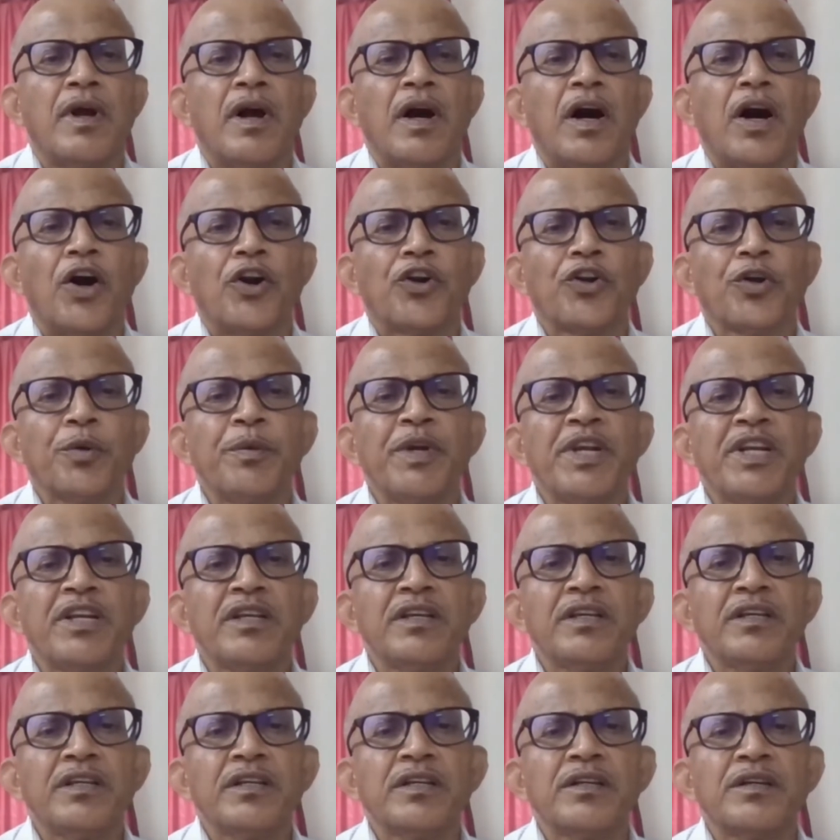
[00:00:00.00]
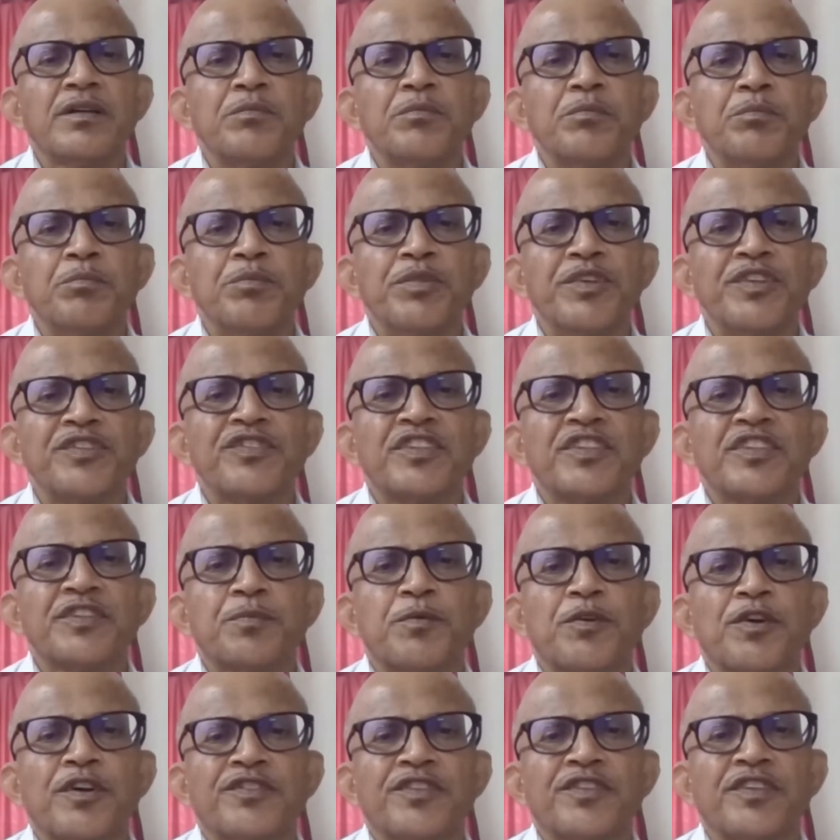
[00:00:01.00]
automating business
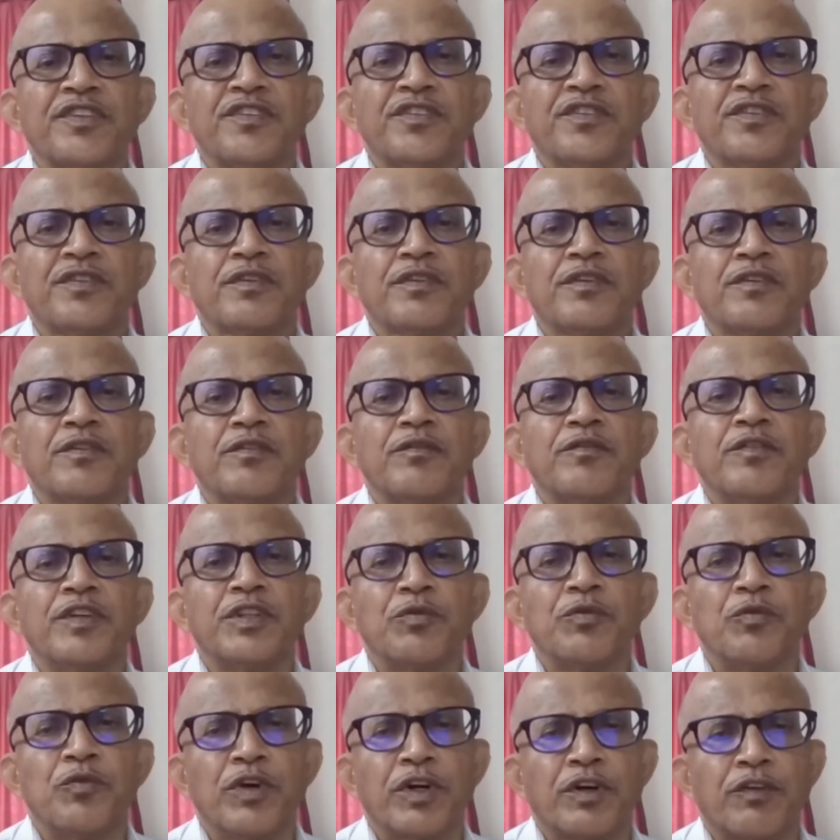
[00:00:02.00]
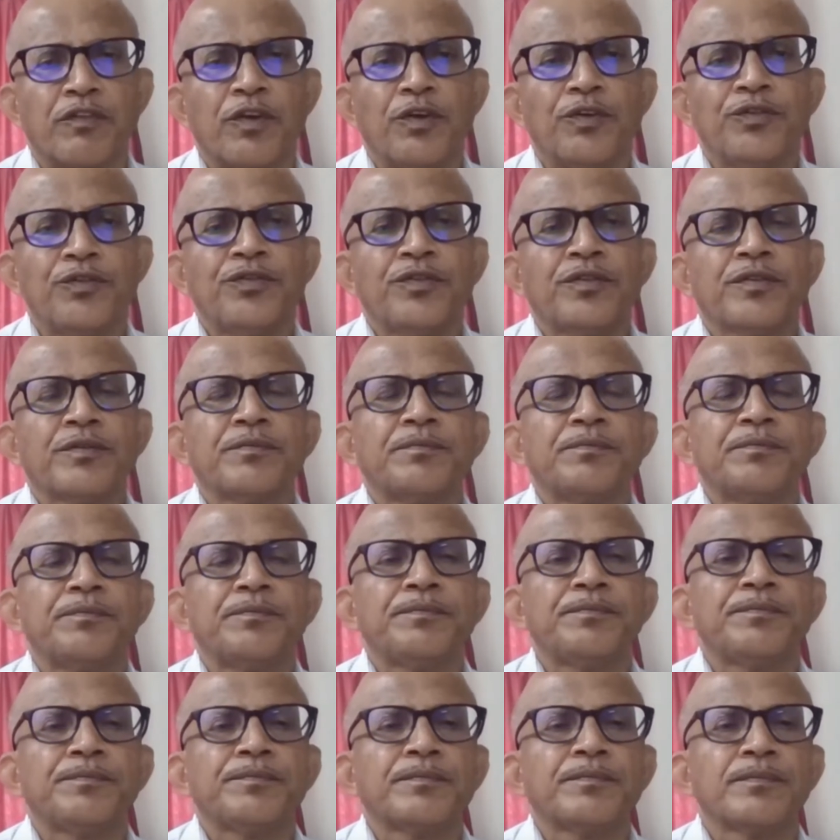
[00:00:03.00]
process with workflows,
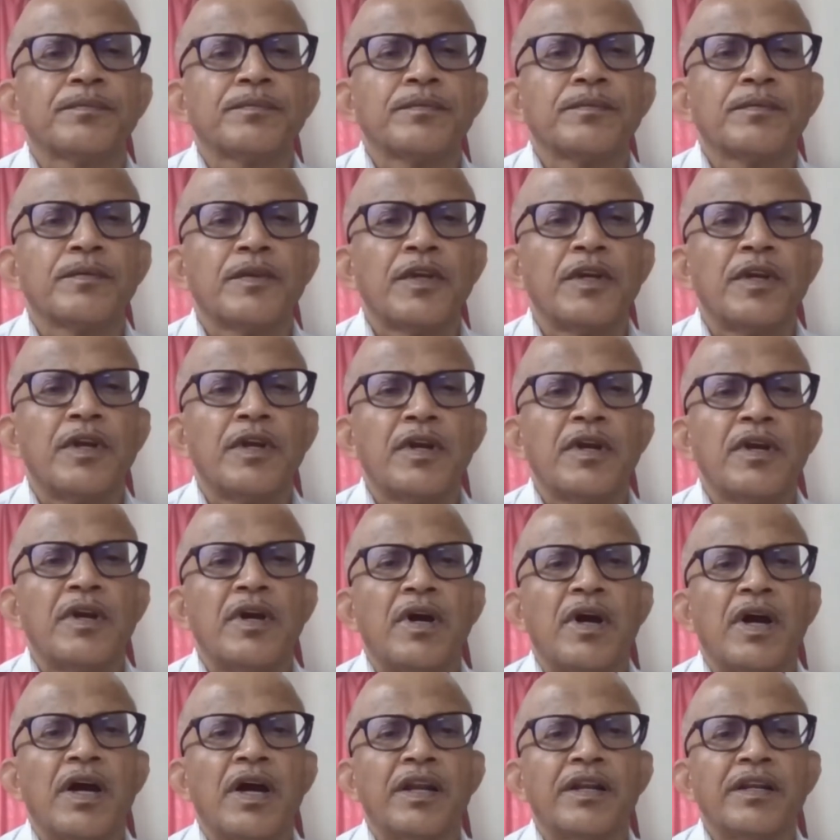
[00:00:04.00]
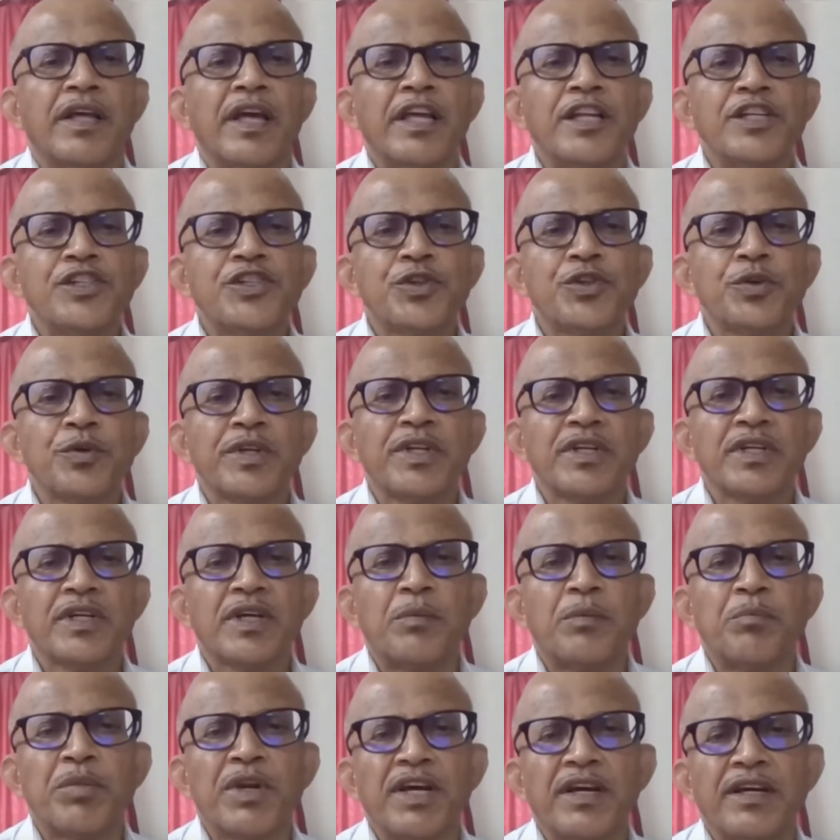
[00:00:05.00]
and ensuring
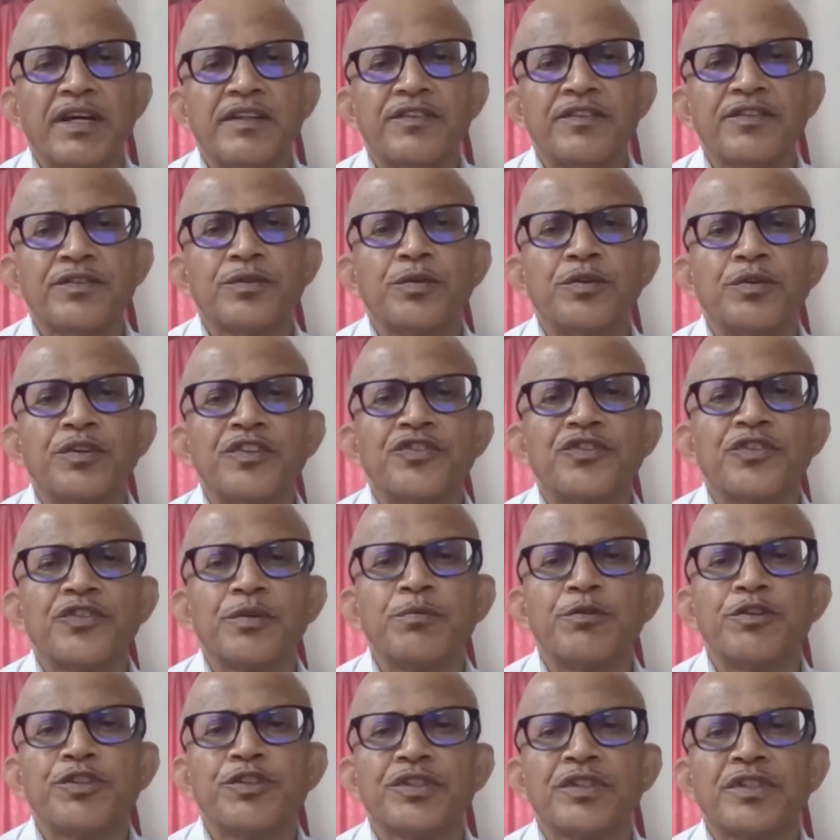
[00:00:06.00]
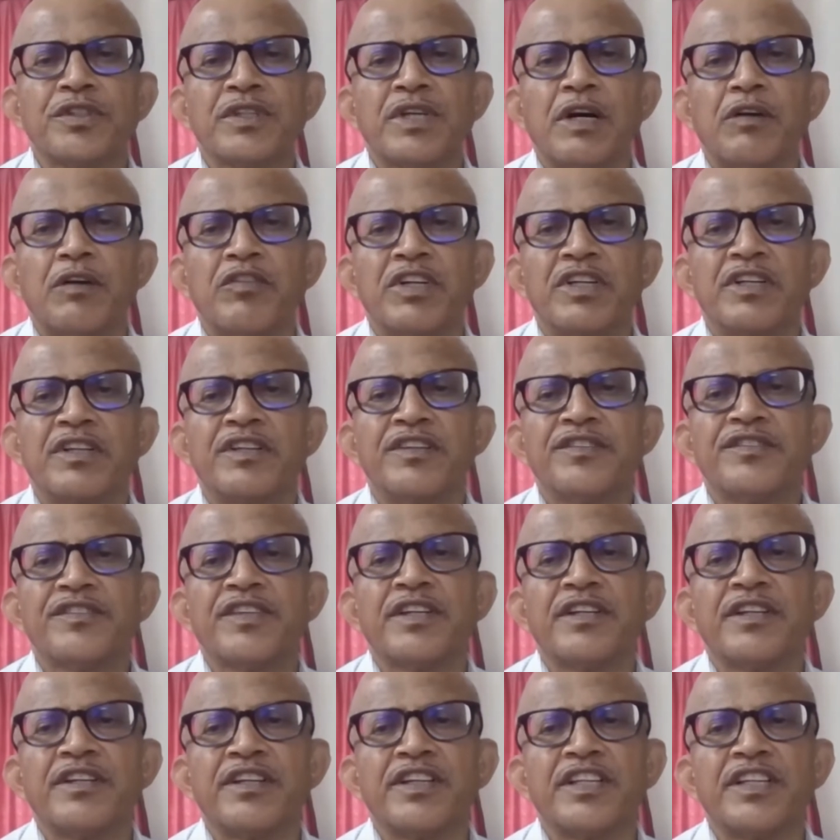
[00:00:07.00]
compliance to distribution, governance,
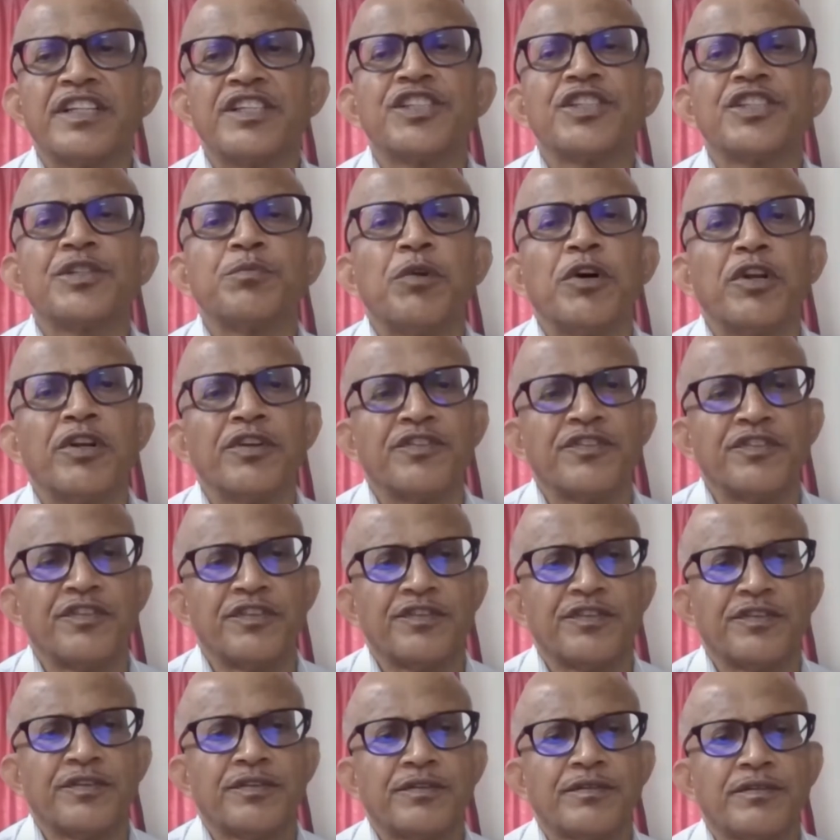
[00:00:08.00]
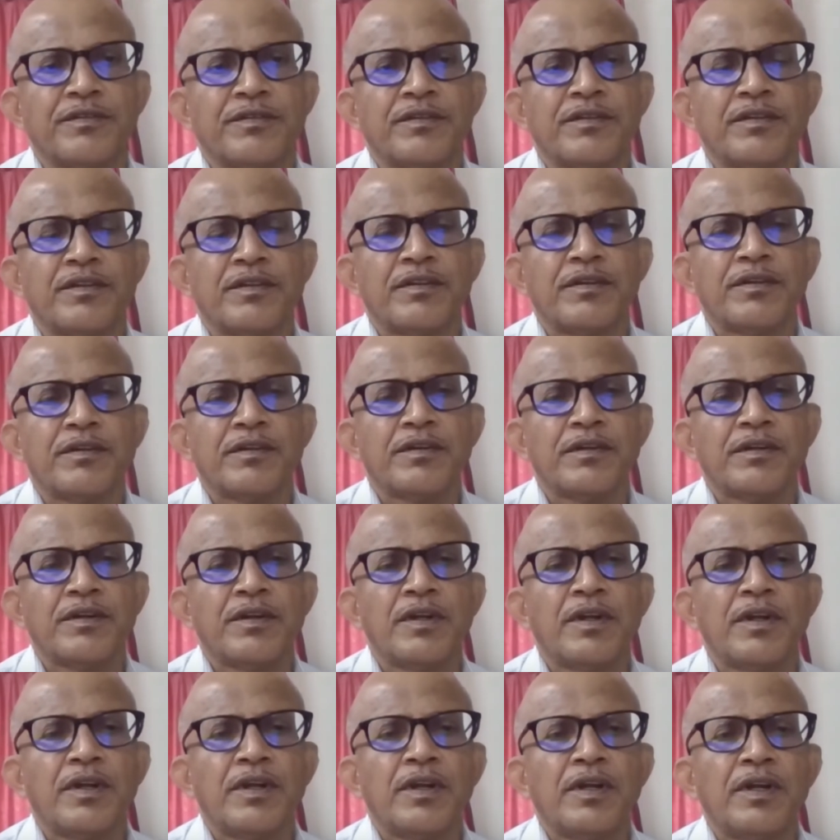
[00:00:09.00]
and retention policies.
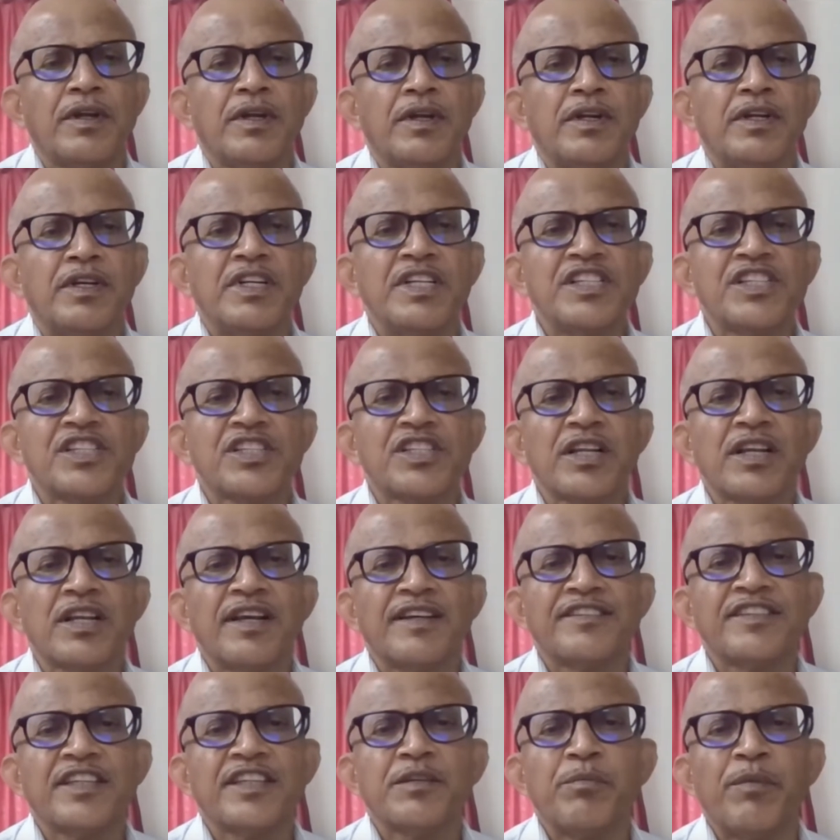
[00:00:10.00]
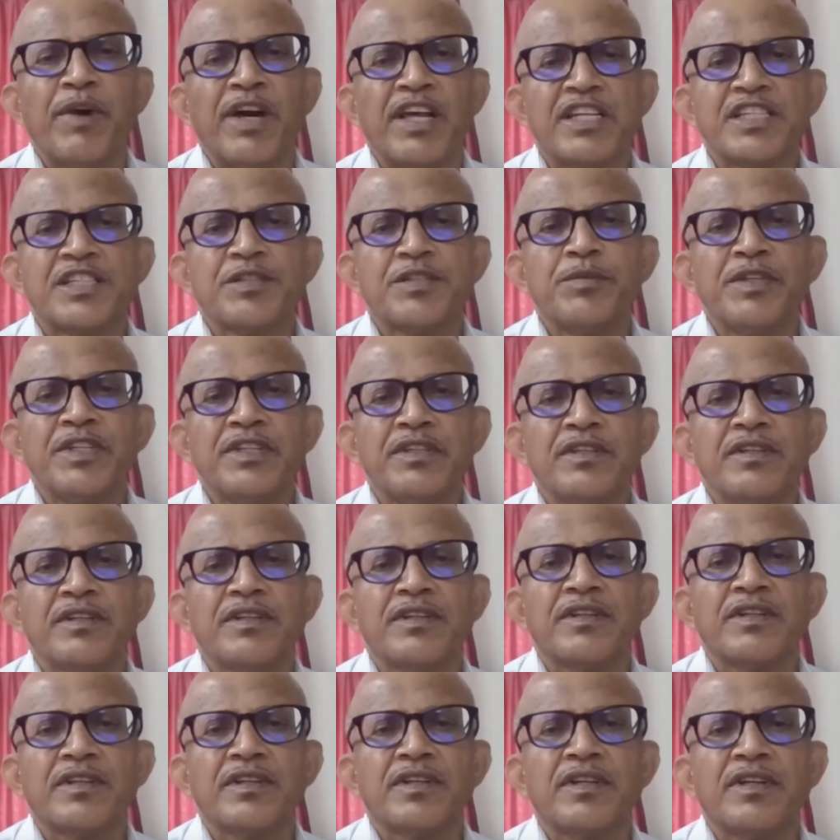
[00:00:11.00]
Digital asset management
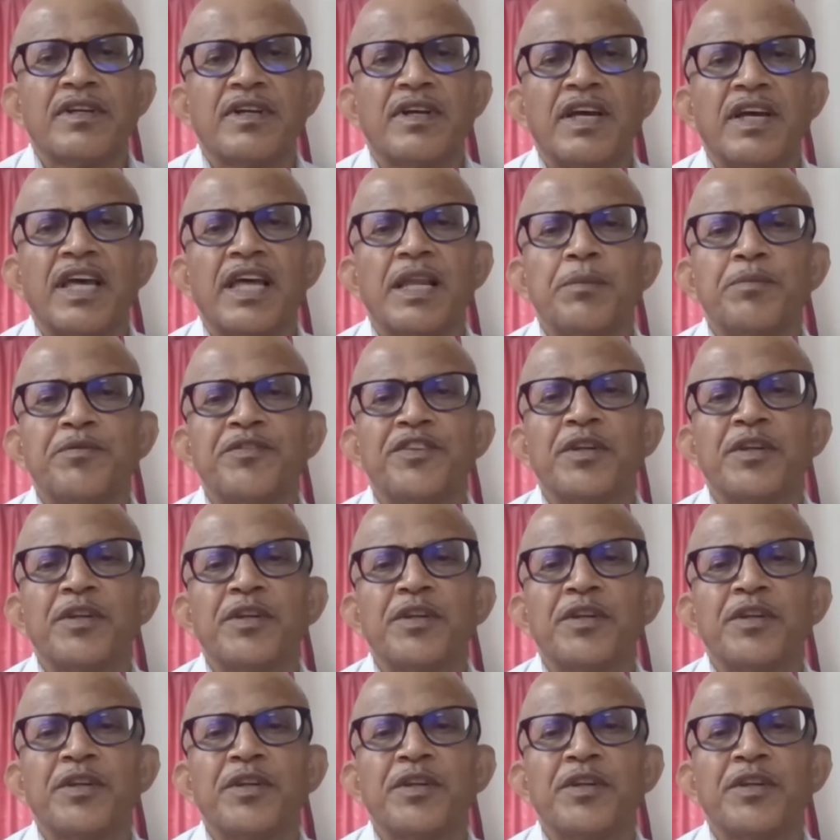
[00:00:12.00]
helps